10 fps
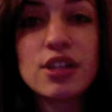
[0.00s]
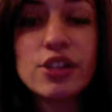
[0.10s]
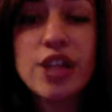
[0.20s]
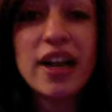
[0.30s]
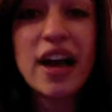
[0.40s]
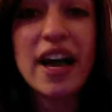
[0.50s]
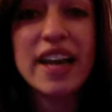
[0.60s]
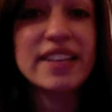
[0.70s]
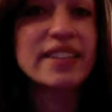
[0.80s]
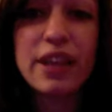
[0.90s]

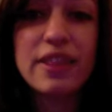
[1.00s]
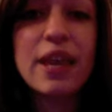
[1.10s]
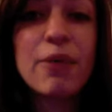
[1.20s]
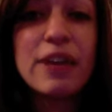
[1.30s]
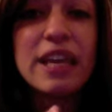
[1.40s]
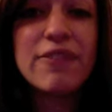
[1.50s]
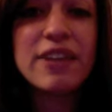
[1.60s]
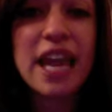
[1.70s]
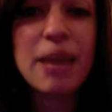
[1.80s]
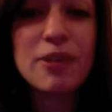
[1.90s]
Shanghai. They were
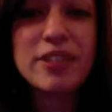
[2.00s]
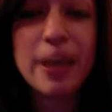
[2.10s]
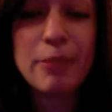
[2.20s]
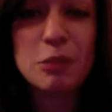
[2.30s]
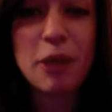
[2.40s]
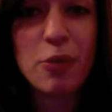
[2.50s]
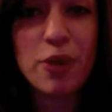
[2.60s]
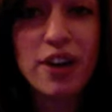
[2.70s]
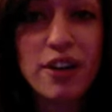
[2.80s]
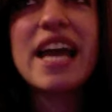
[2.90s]
even able to come to my
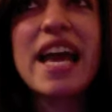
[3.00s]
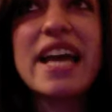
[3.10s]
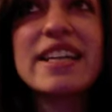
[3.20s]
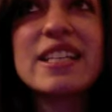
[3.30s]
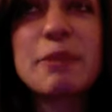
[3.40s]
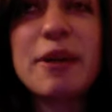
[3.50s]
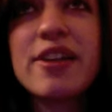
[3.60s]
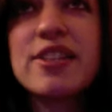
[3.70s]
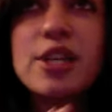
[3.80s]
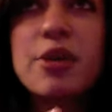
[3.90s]
work and
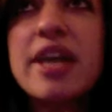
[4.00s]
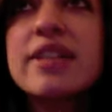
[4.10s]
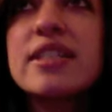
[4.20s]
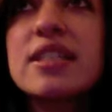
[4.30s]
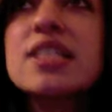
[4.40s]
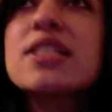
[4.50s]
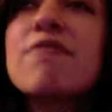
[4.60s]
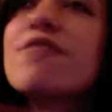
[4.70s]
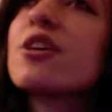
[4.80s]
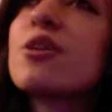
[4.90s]
experience the craziness
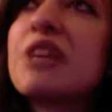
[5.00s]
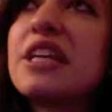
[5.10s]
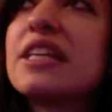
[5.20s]
of the Korean